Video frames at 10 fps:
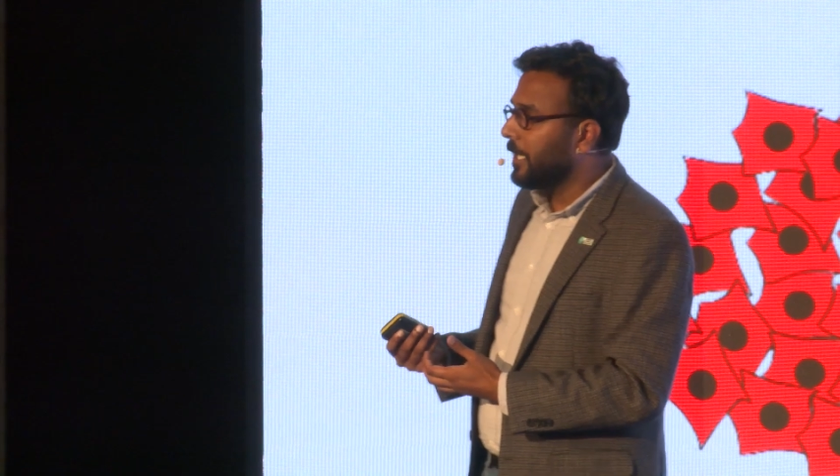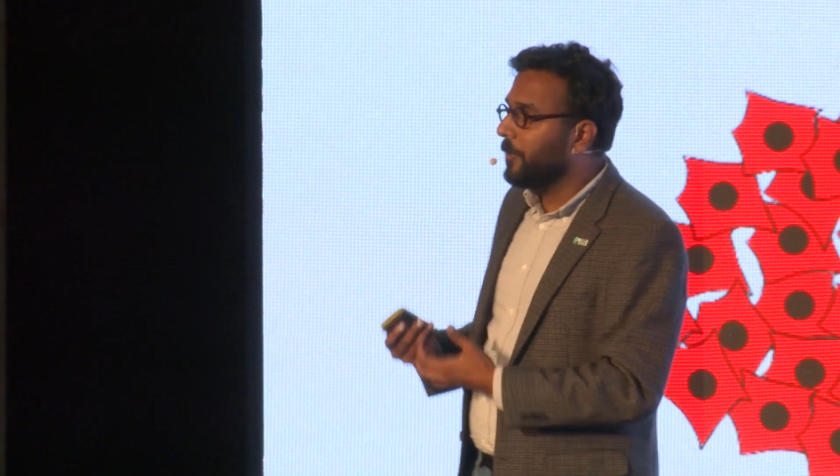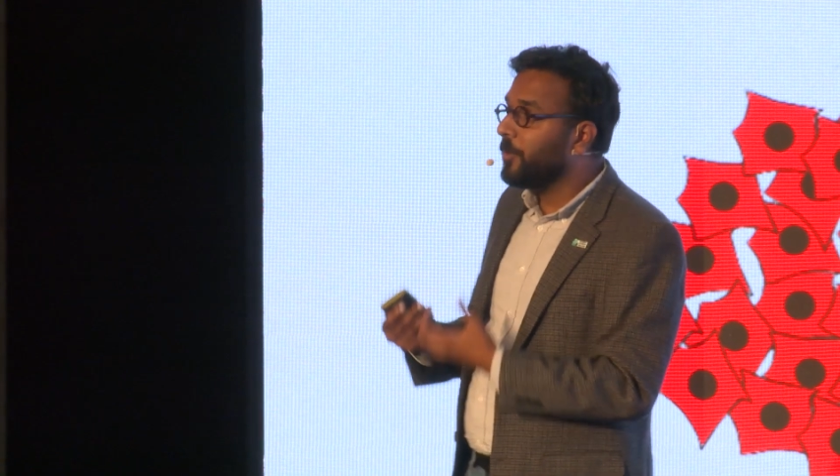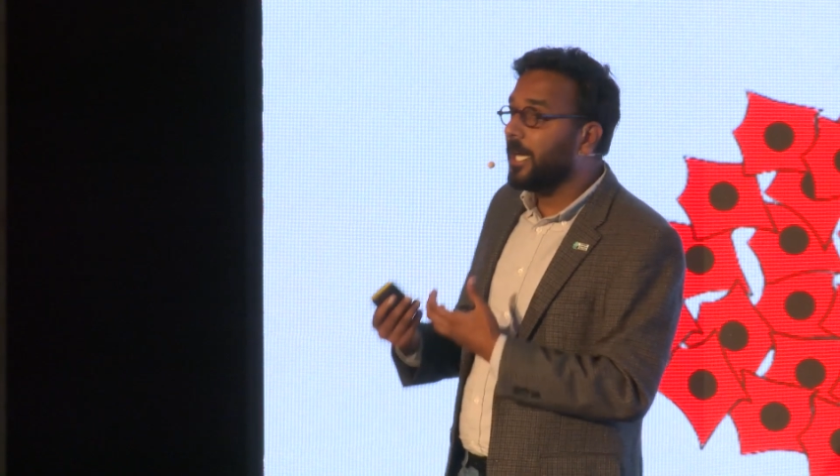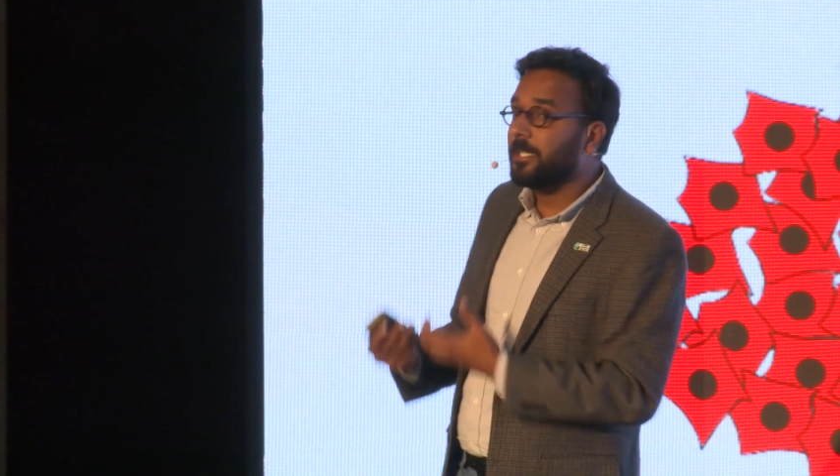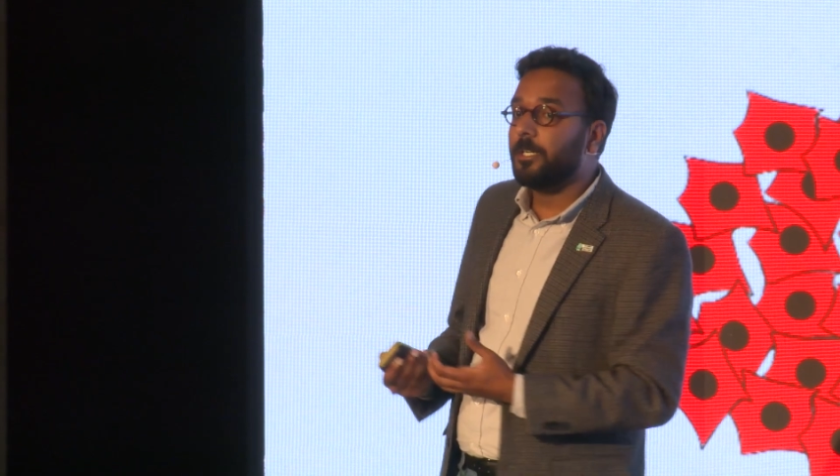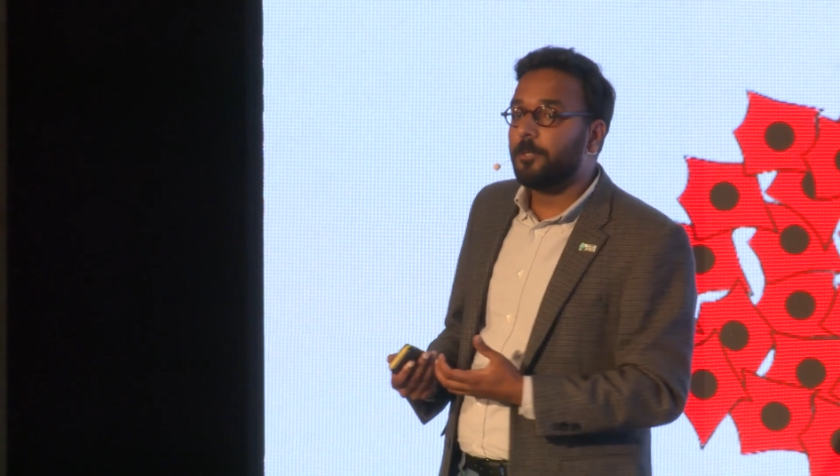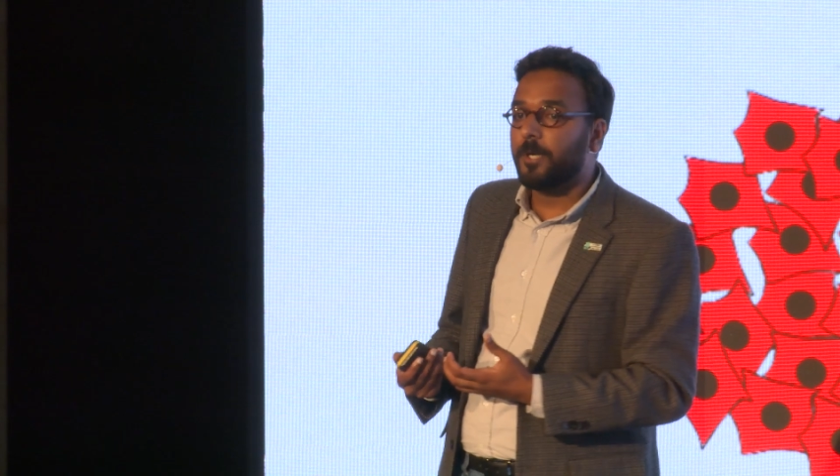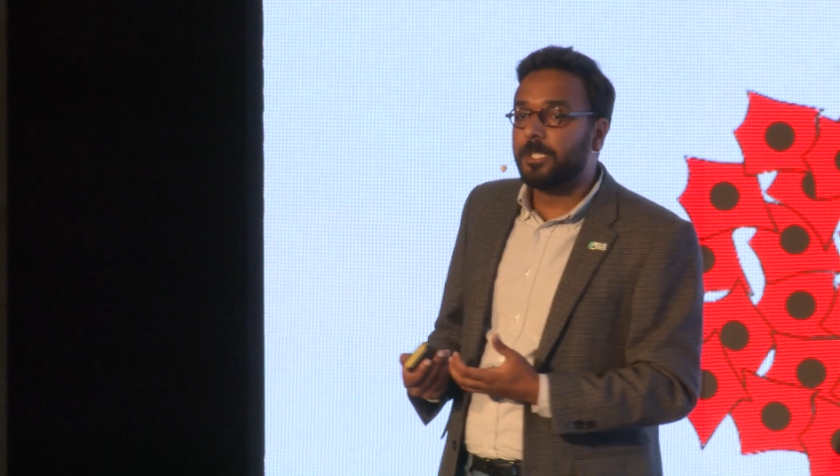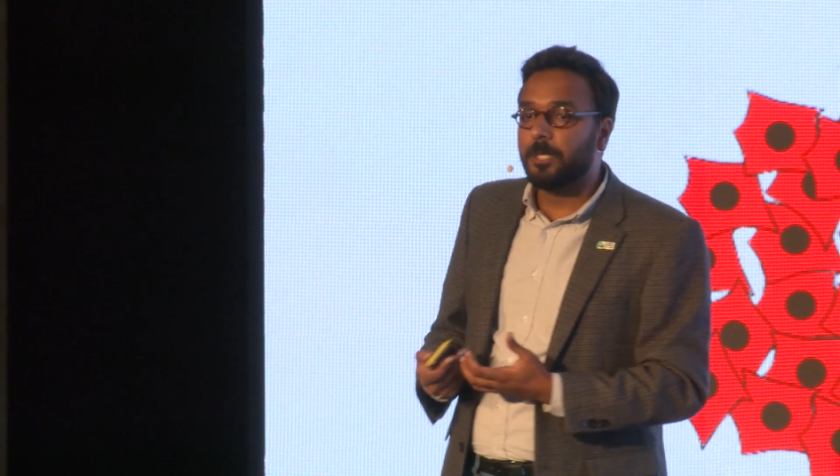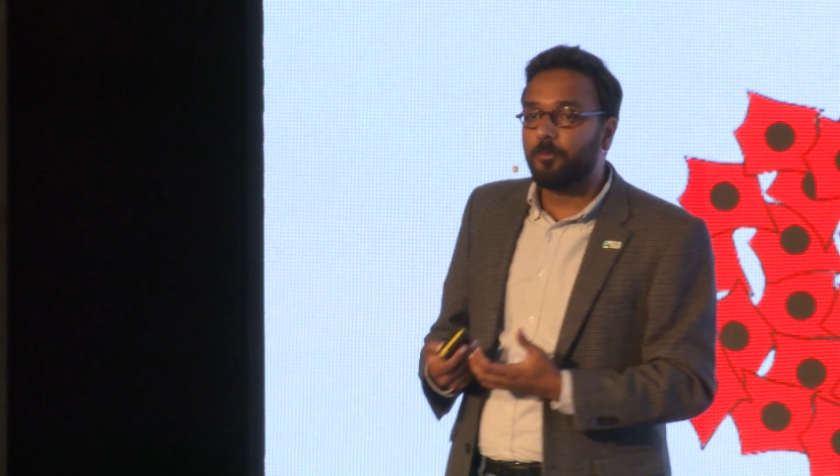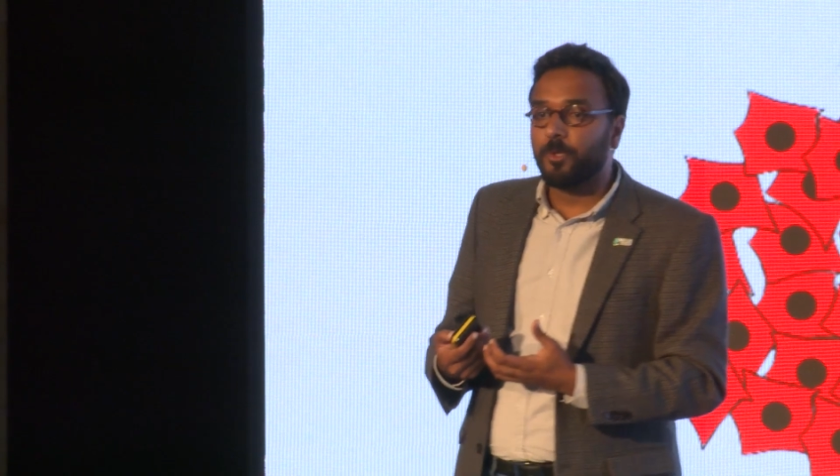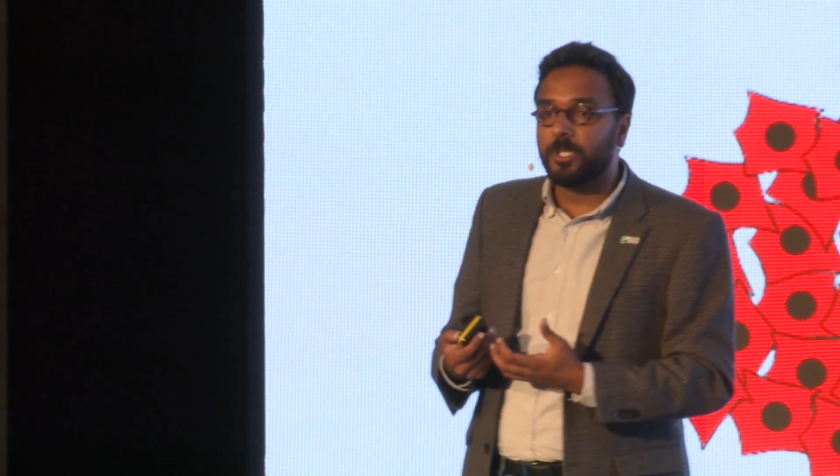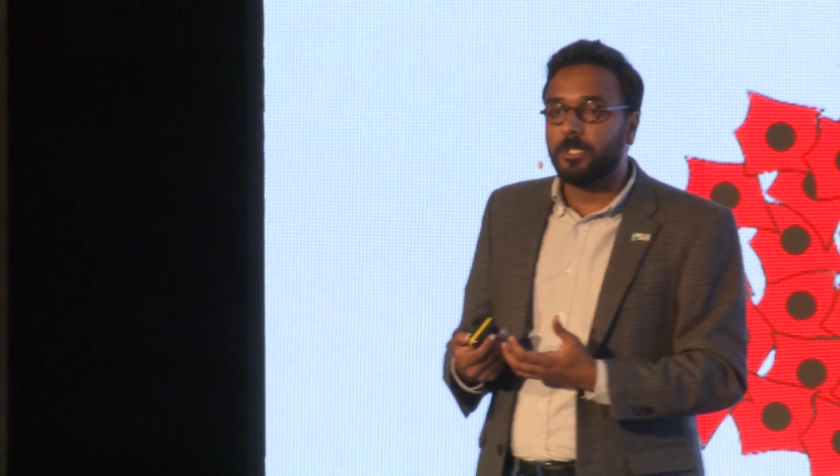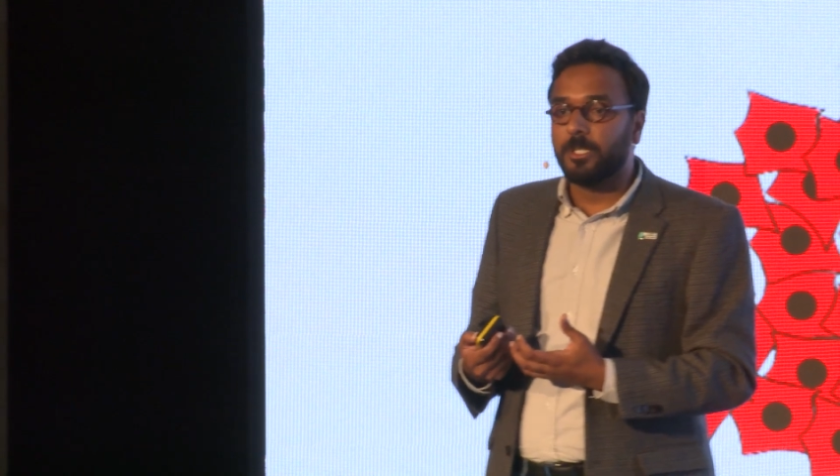Can we identify them
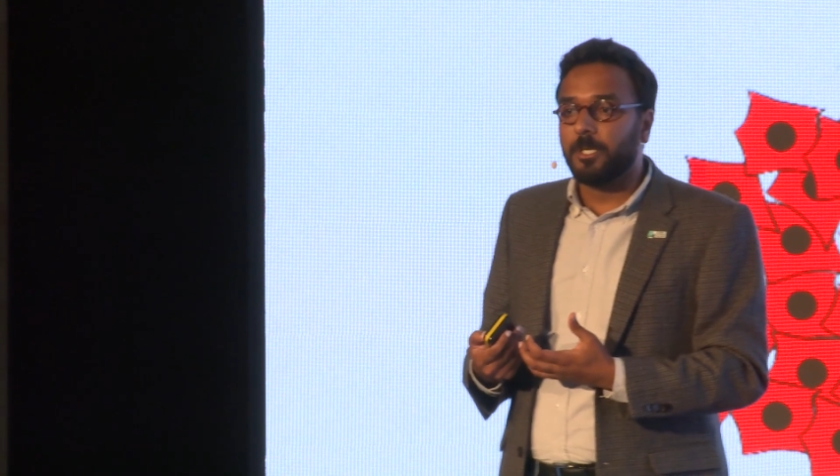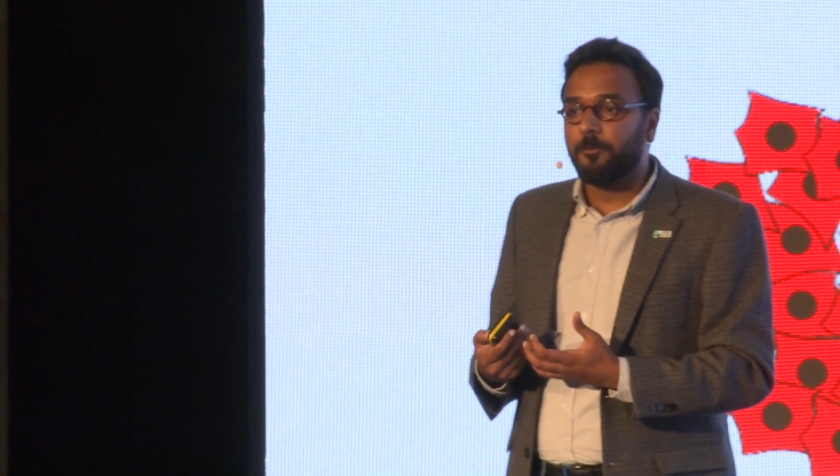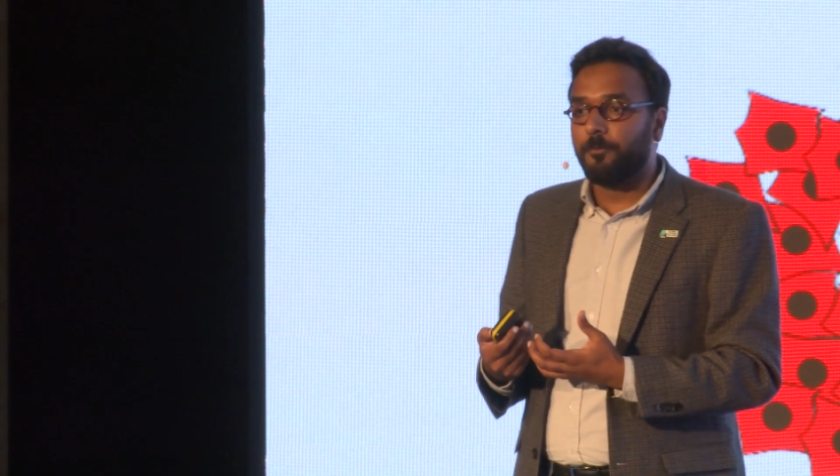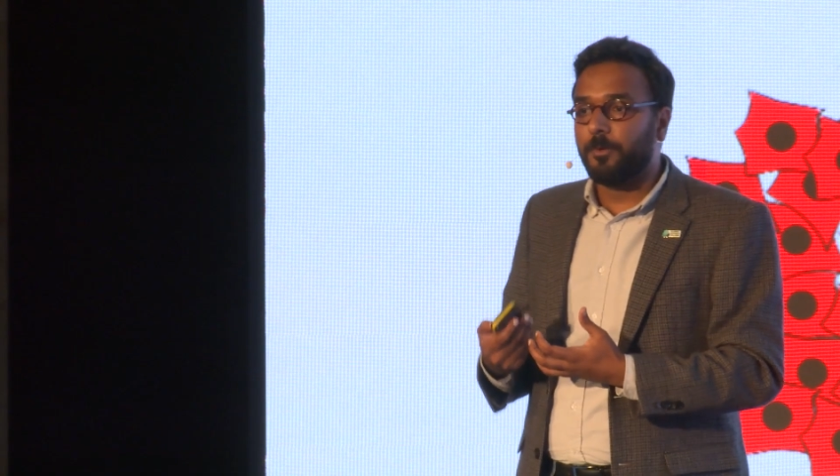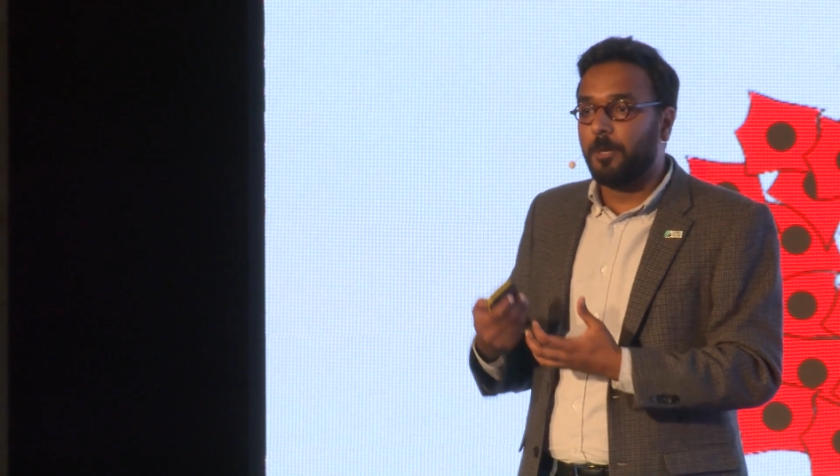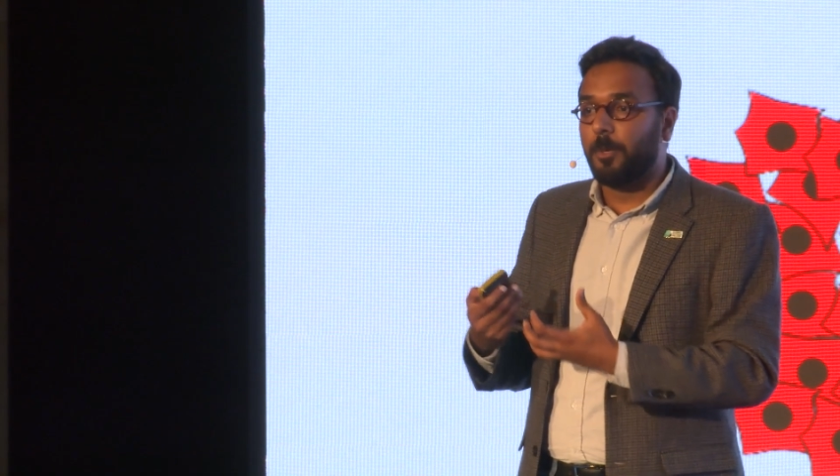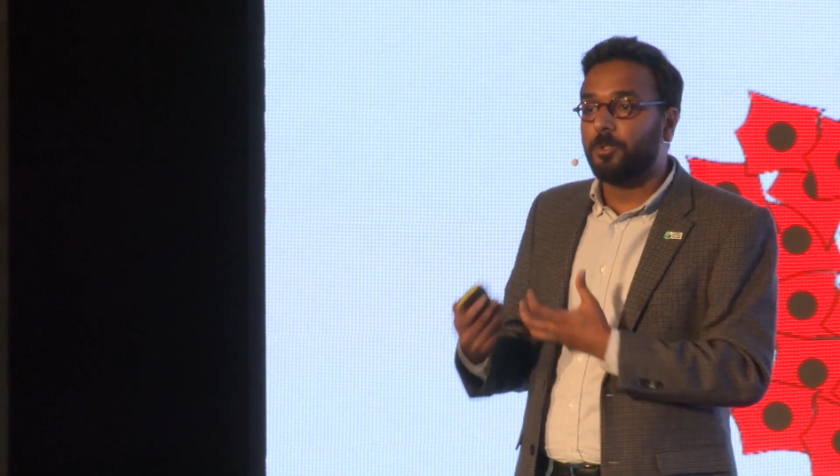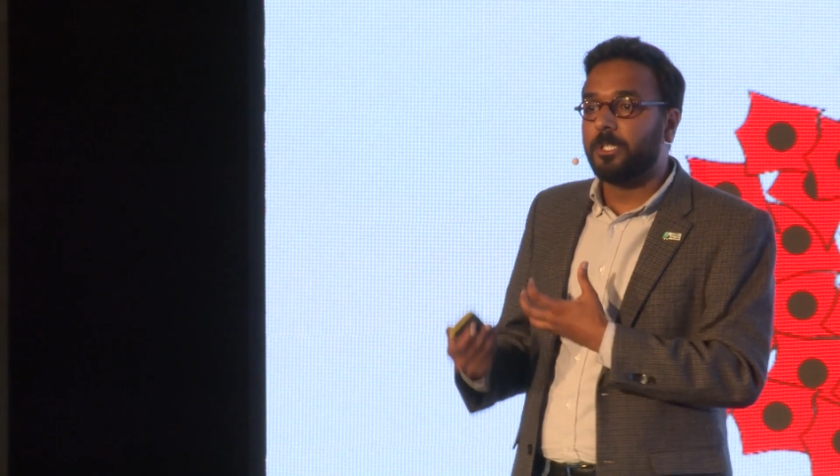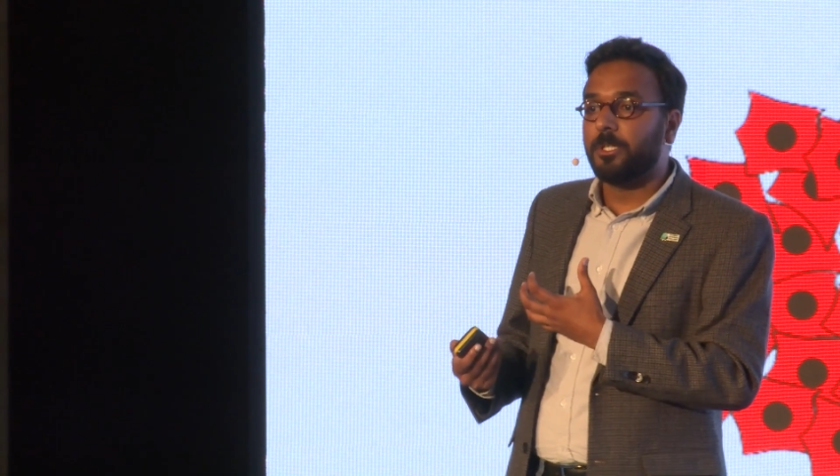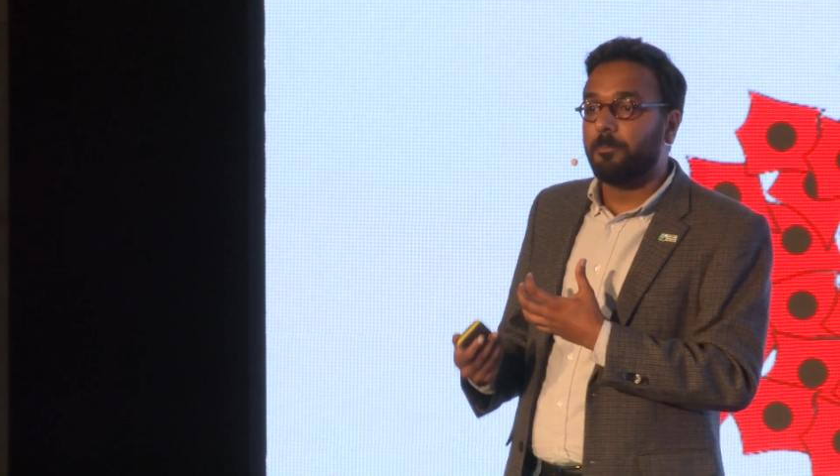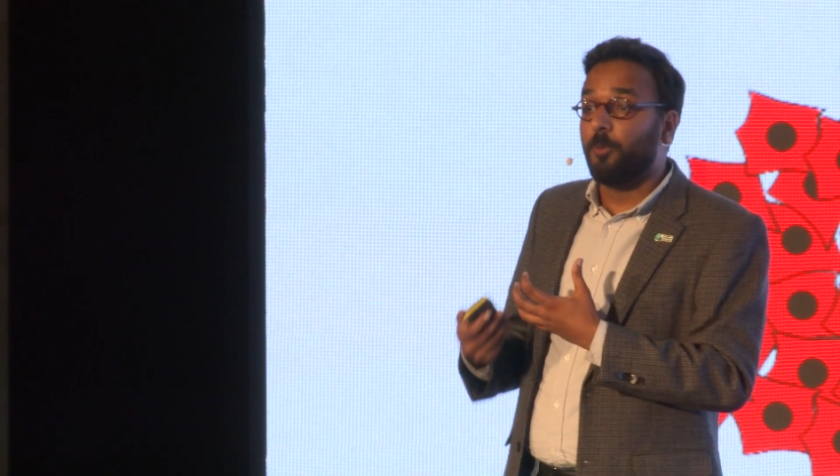with about their